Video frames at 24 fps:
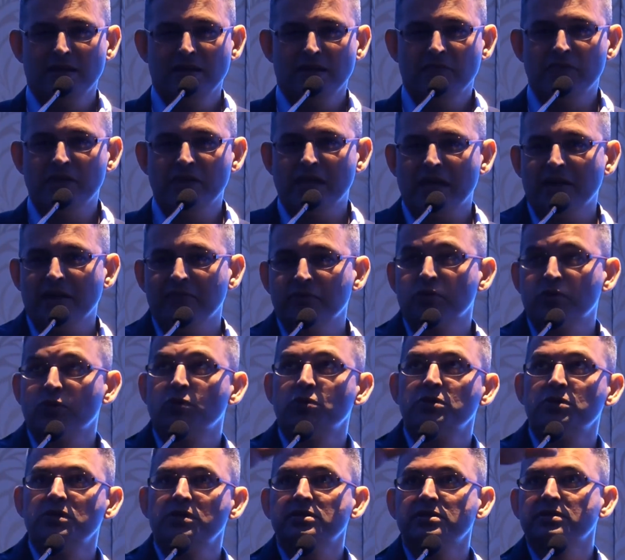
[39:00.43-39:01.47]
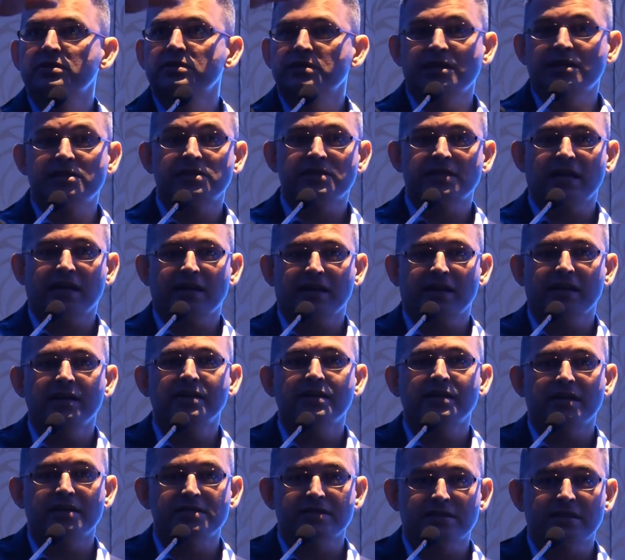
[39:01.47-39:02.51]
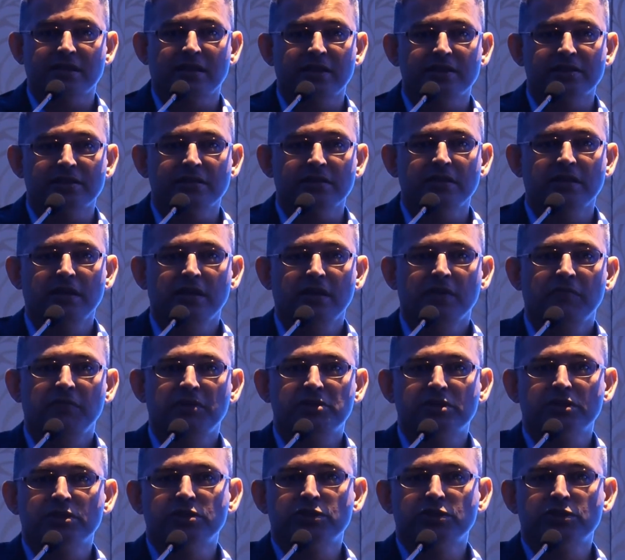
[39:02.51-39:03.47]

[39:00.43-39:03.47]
We have our own satellite constellation, which will